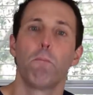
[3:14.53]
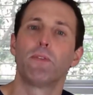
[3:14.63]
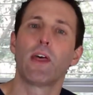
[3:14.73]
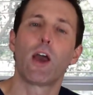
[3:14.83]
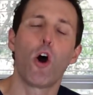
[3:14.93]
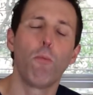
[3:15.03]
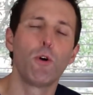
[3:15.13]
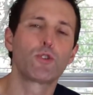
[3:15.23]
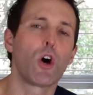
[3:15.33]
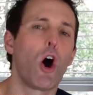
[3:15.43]
But they
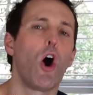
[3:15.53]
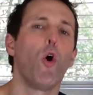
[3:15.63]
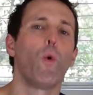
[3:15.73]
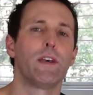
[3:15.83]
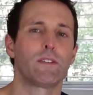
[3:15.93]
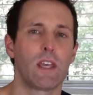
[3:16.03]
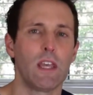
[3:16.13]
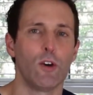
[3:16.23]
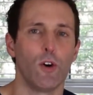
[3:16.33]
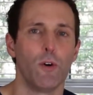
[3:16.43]
almost always
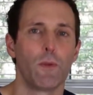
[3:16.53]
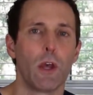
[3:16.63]
heal.